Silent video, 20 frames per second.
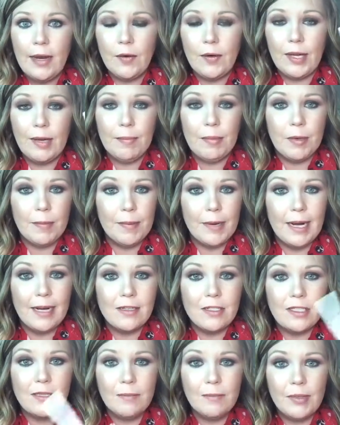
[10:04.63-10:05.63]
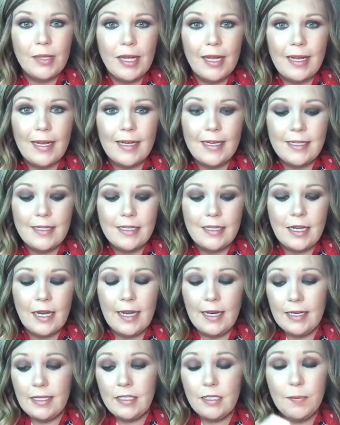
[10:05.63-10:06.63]
it'll keep your brows in place.
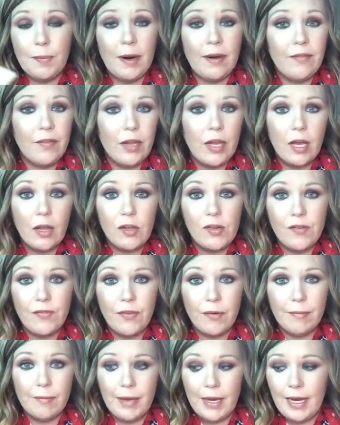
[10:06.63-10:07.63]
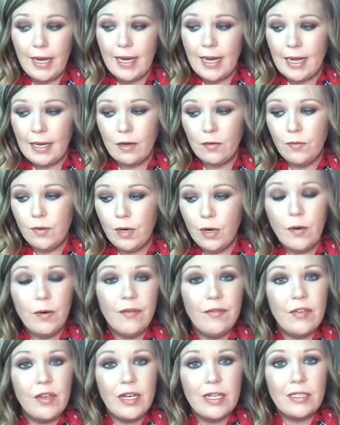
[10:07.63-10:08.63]
It is the perfect color for me. I don't know
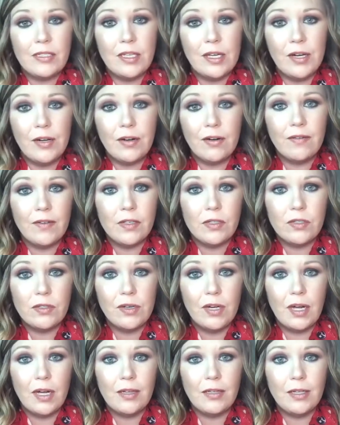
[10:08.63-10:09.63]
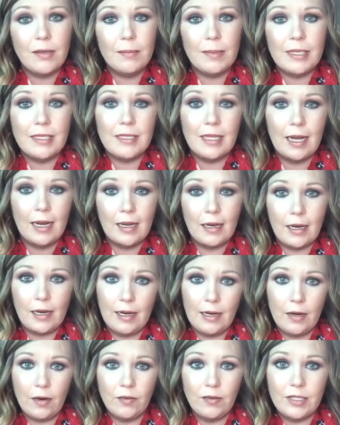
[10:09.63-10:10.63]
if it is a universal color because I
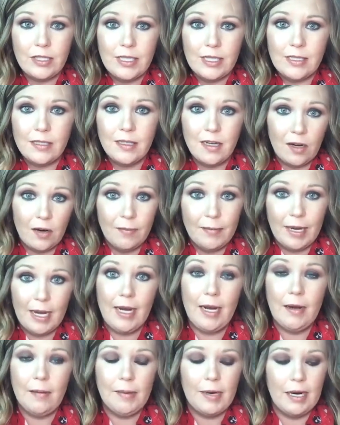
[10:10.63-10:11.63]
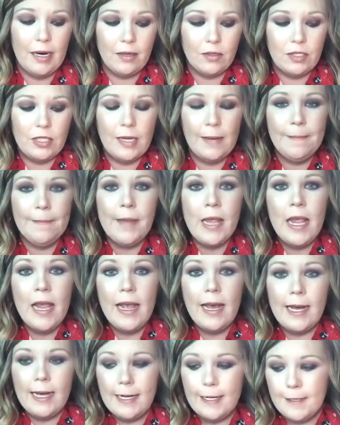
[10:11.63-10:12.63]
can only test it on my eyebrows.
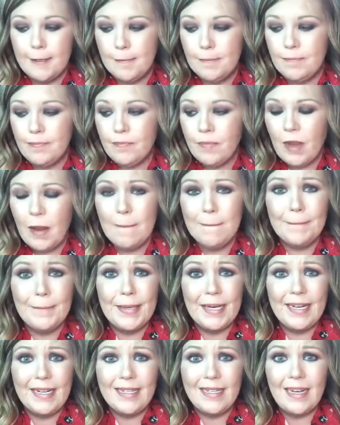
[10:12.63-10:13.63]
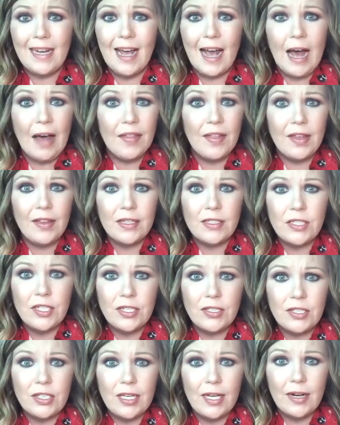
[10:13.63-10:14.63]
But I think that's
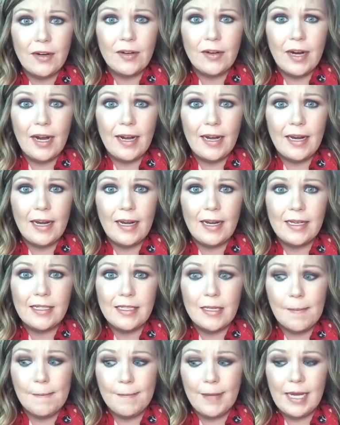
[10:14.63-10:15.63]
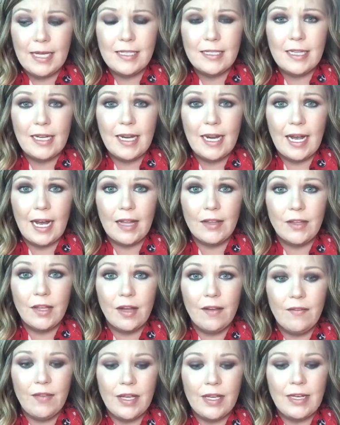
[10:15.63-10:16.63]
hugely underrated. It's amazing. I
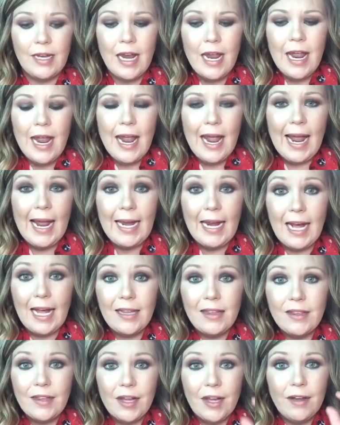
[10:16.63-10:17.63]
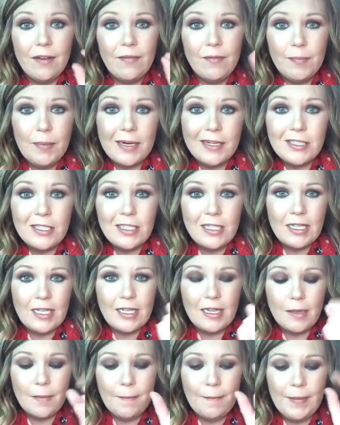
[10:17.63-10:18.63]
love it. And I love,
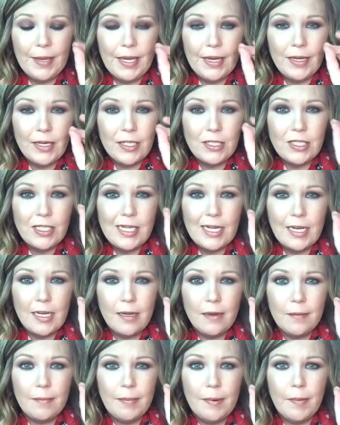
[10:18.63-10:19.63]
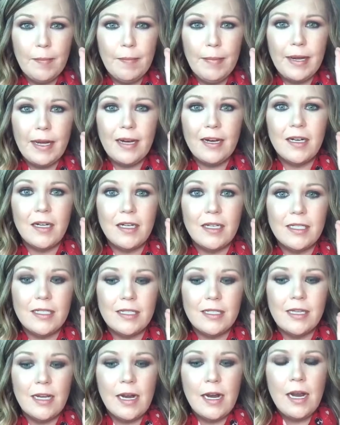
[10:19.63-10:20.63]
personally, the bigger tip
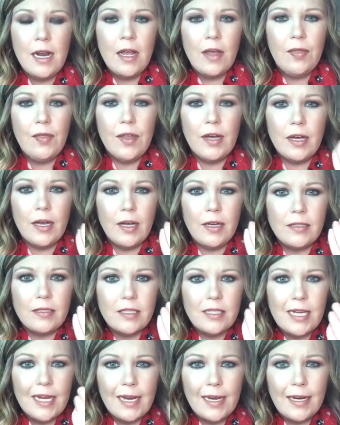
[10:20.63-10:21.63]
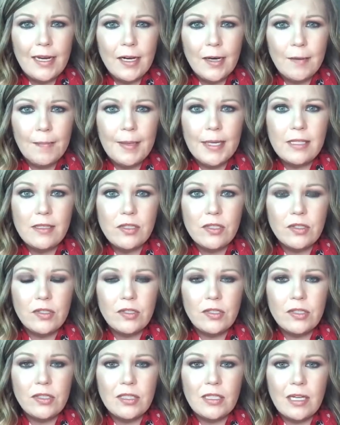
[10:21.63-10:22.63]
because the skinnier
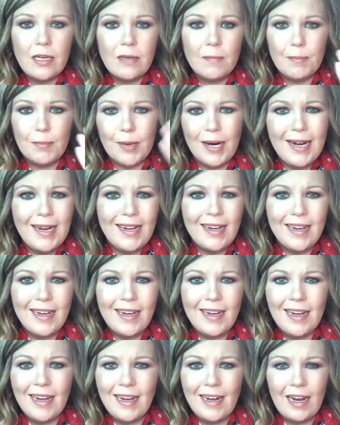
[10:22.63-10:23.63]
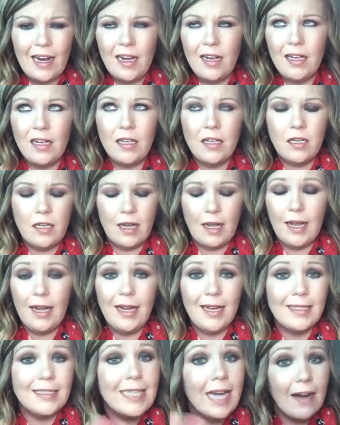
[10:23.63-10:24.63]
pencils break. And I
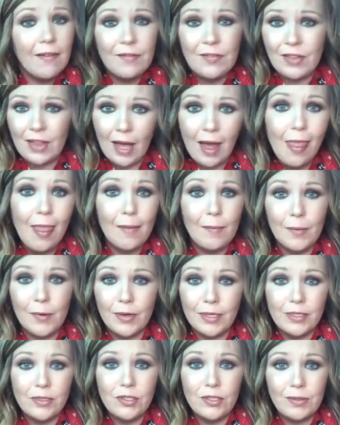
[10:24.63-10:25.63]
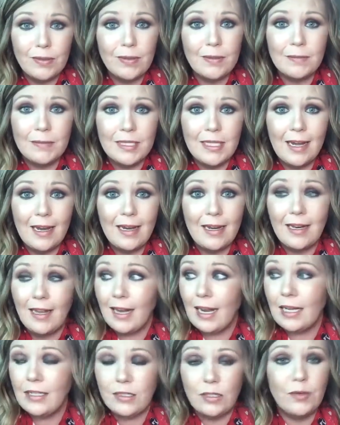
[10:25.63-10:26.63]
ain't got time for that in the mornings. You know what I'm saying?
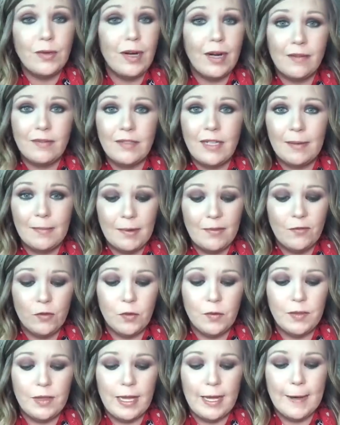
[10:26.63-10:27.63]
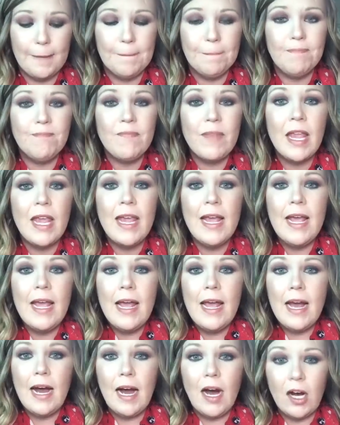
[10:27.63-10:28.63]
Like, I do not have time to fool with that.
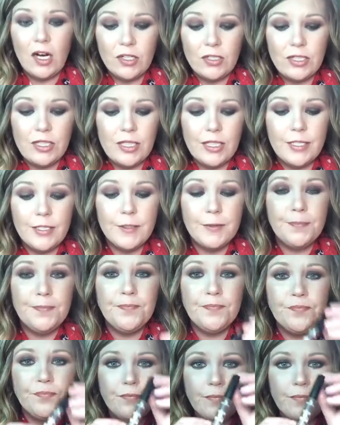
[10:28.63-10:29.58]
Also,